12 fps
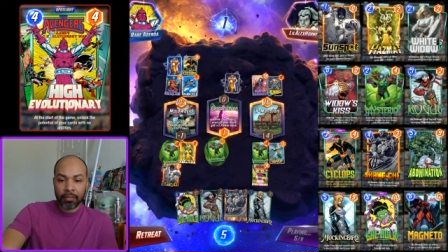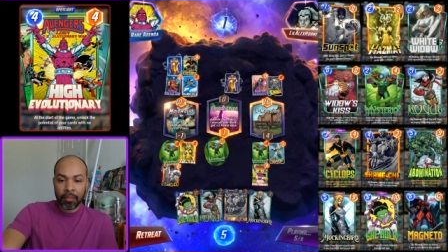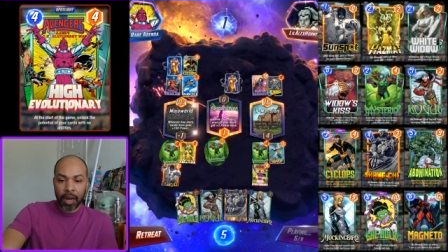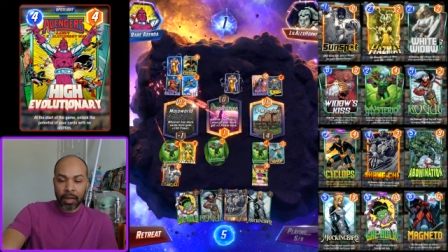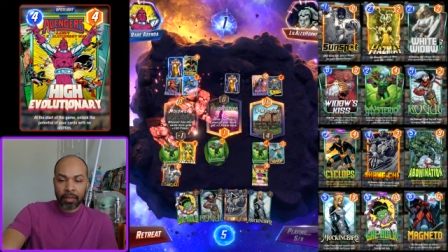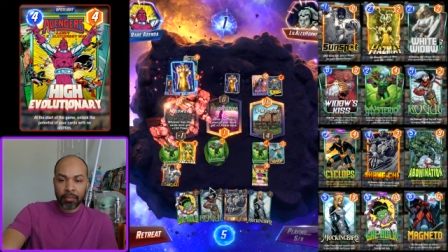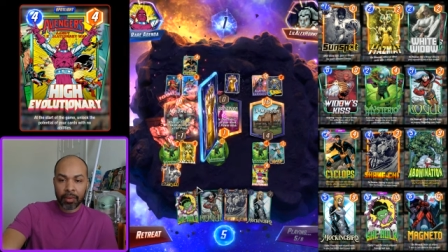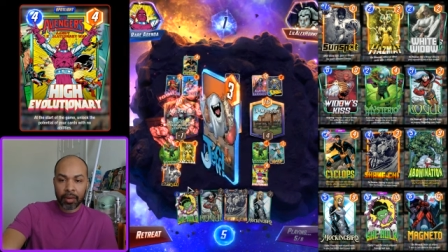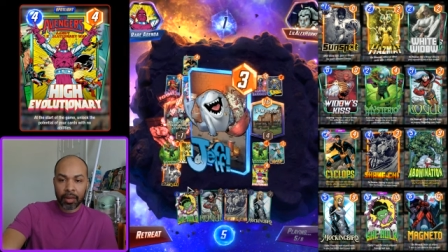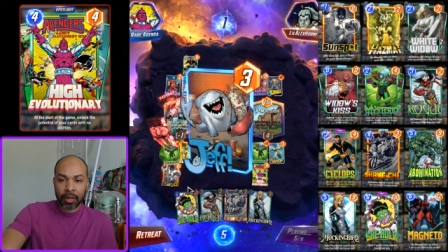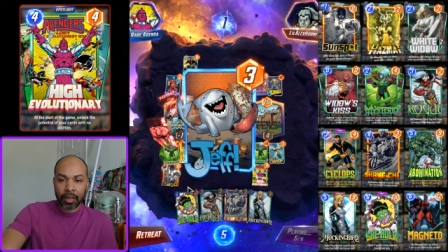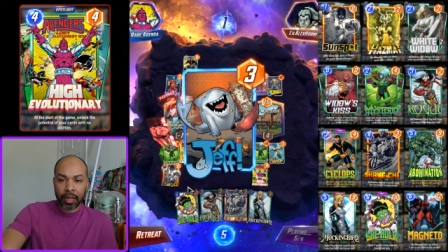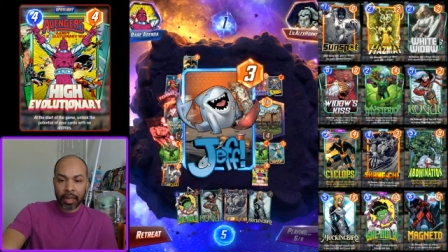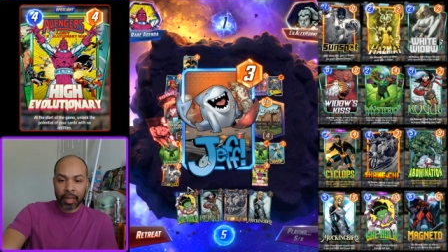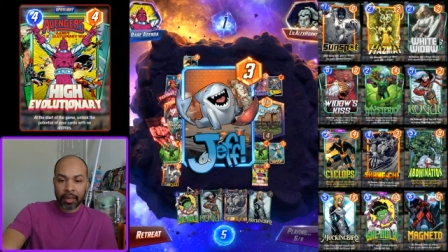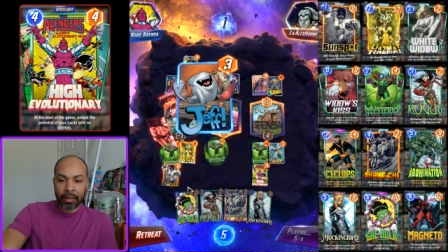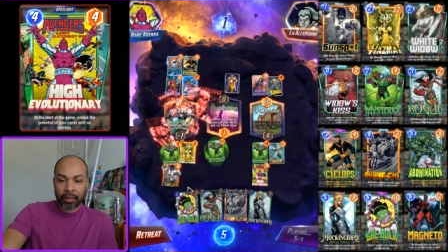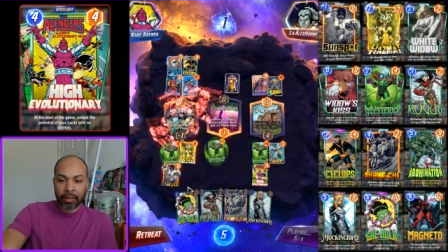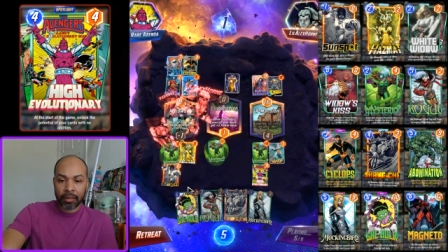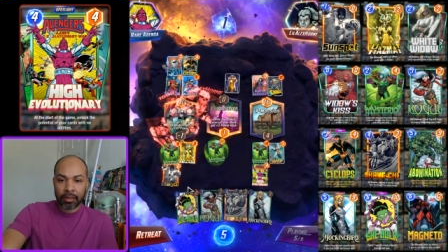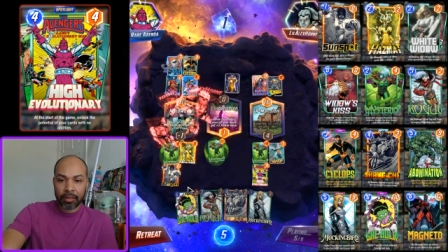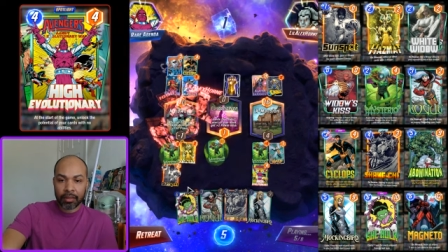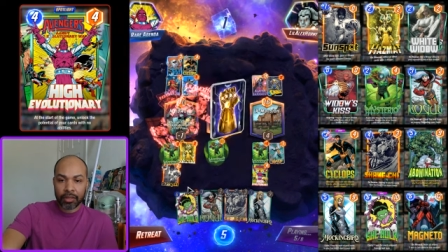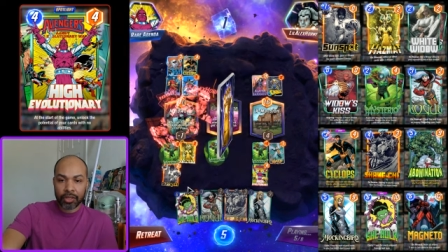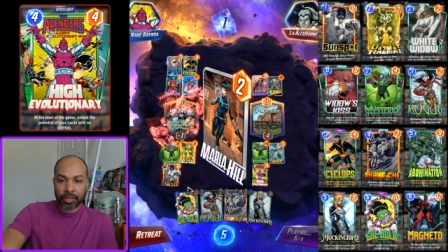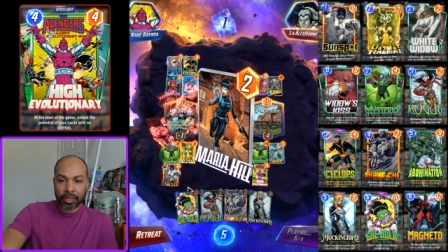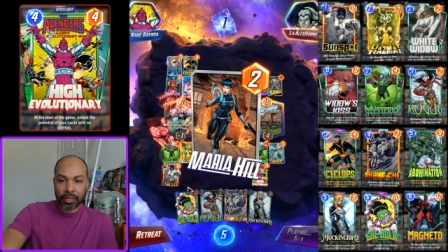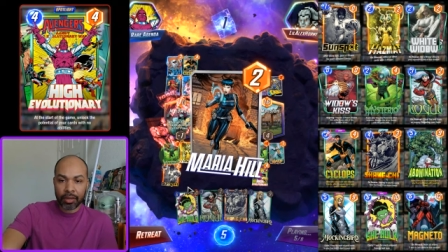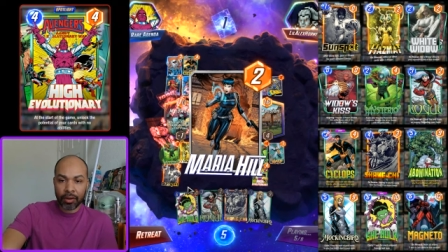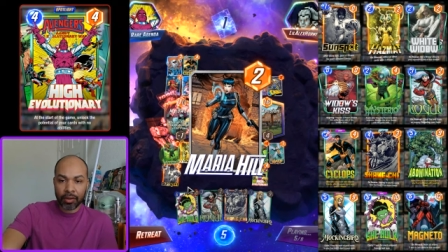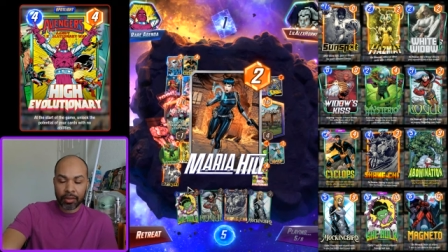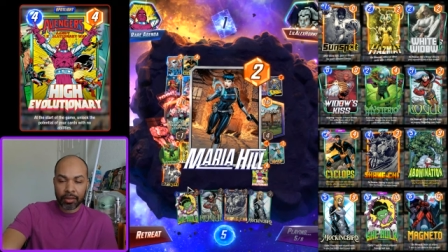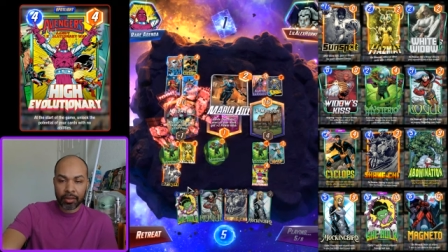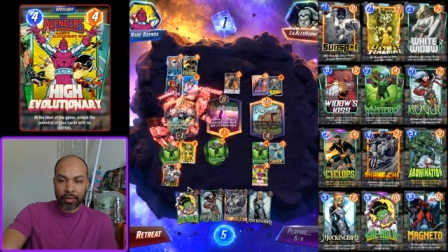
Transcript: Mockingbird, and She-Hulk.